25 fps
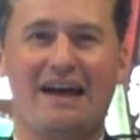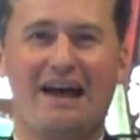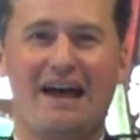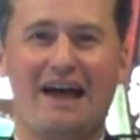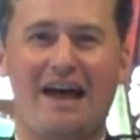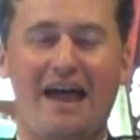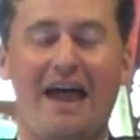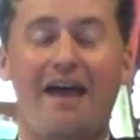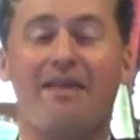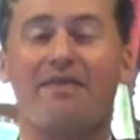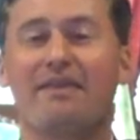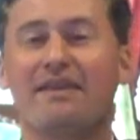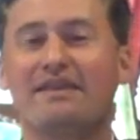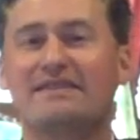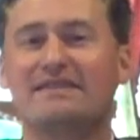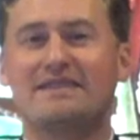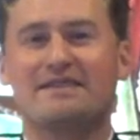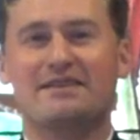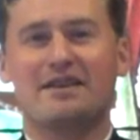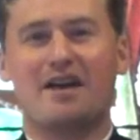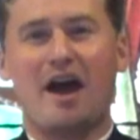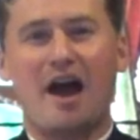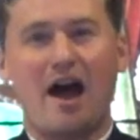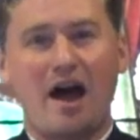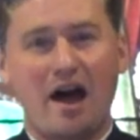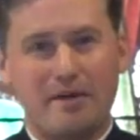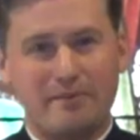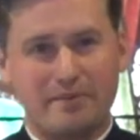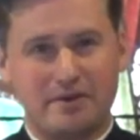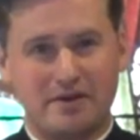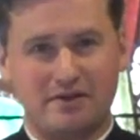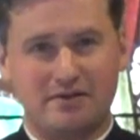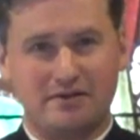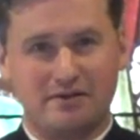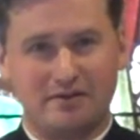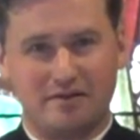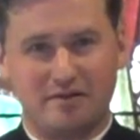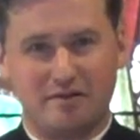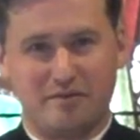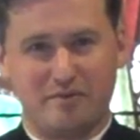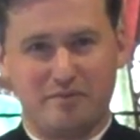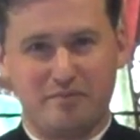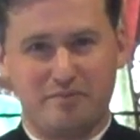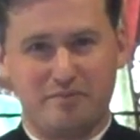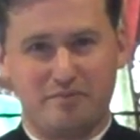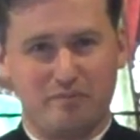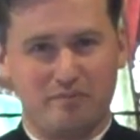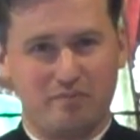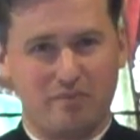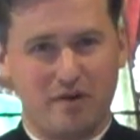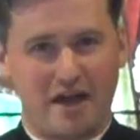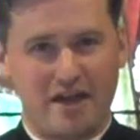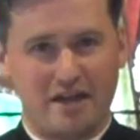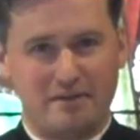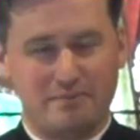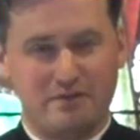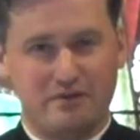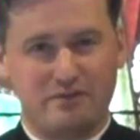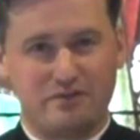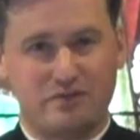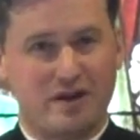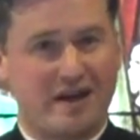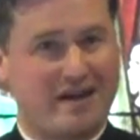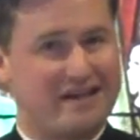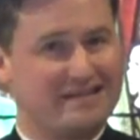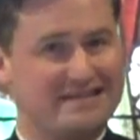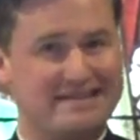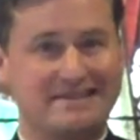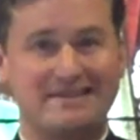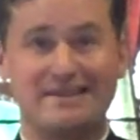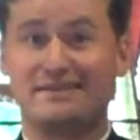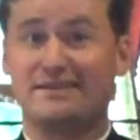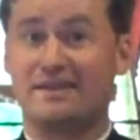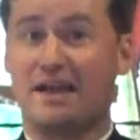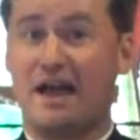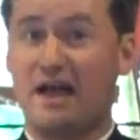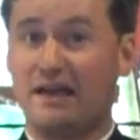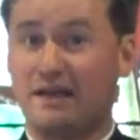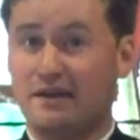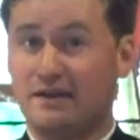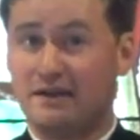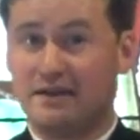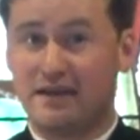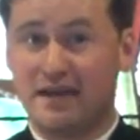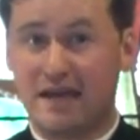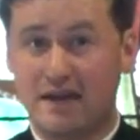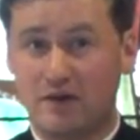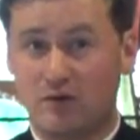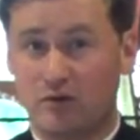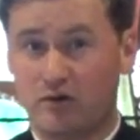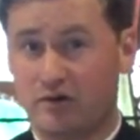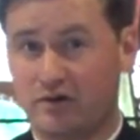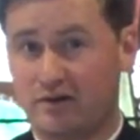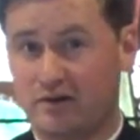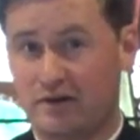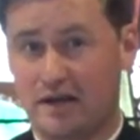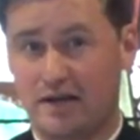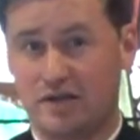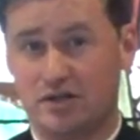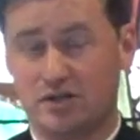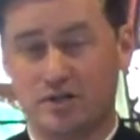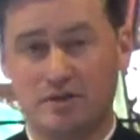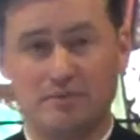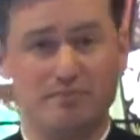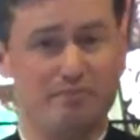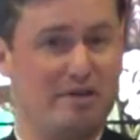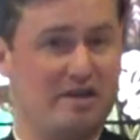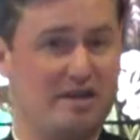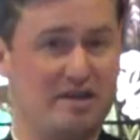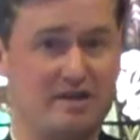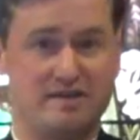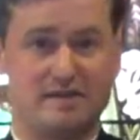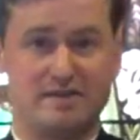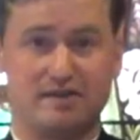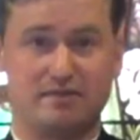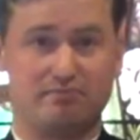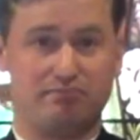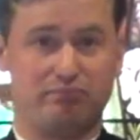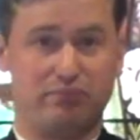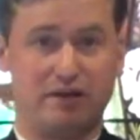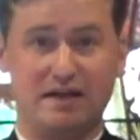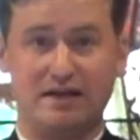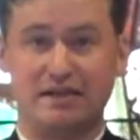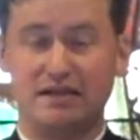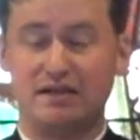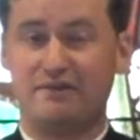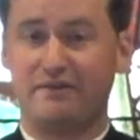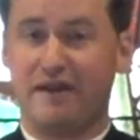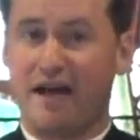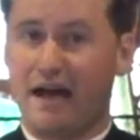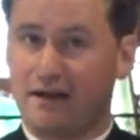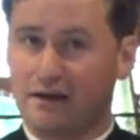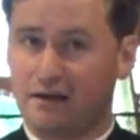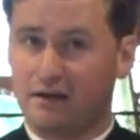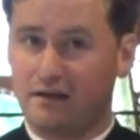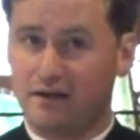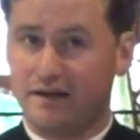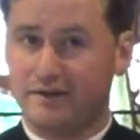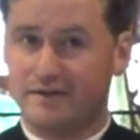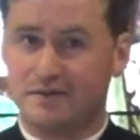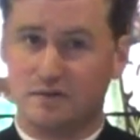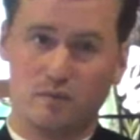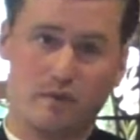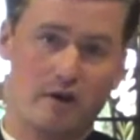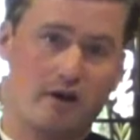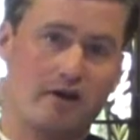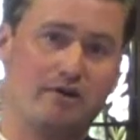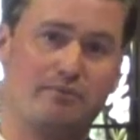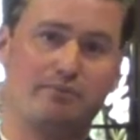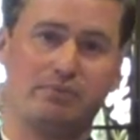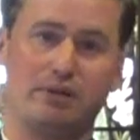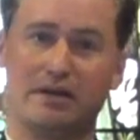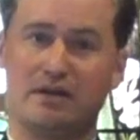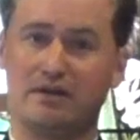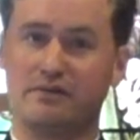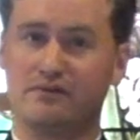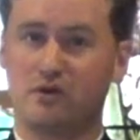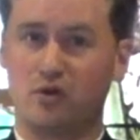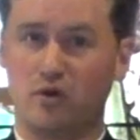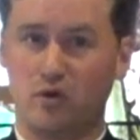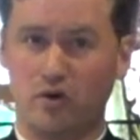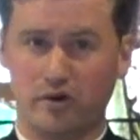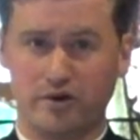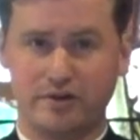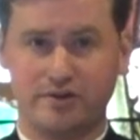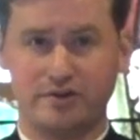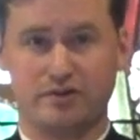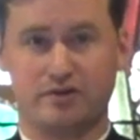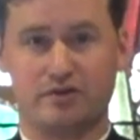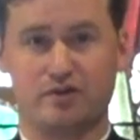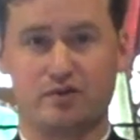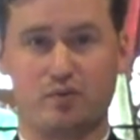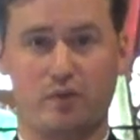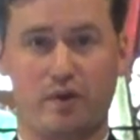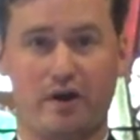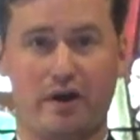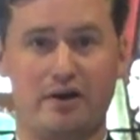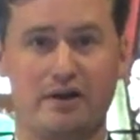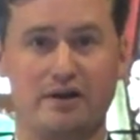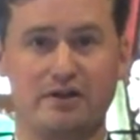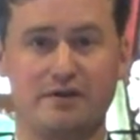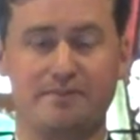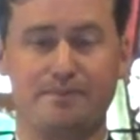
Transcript: And this is a common uh, item of dress. It does not indicate ordination, because plenty of acolytes wear it, plenty of choristers wear it.